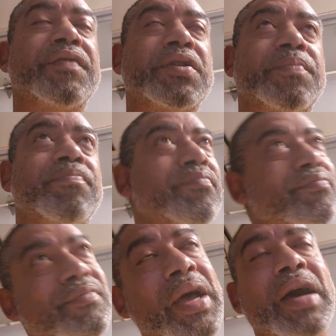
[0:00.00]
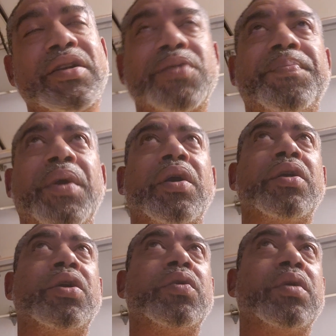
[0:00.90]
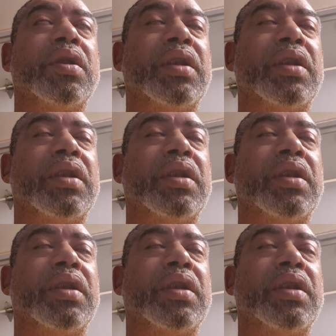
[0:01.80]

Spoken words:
of, I'll spare you the